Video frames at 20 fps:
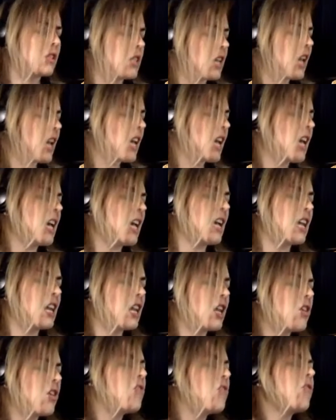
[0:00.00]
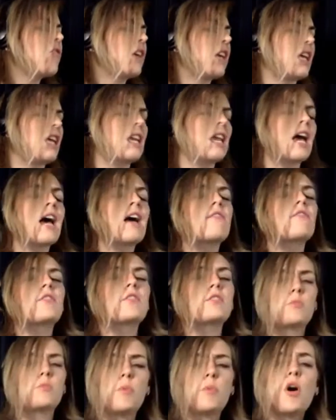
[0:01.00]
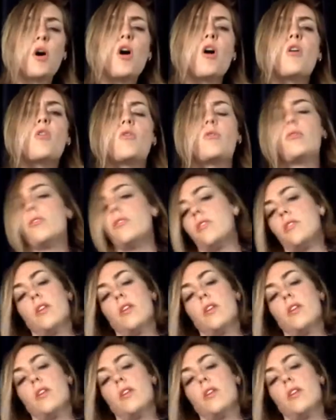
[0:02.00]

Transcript: saying you can have us both.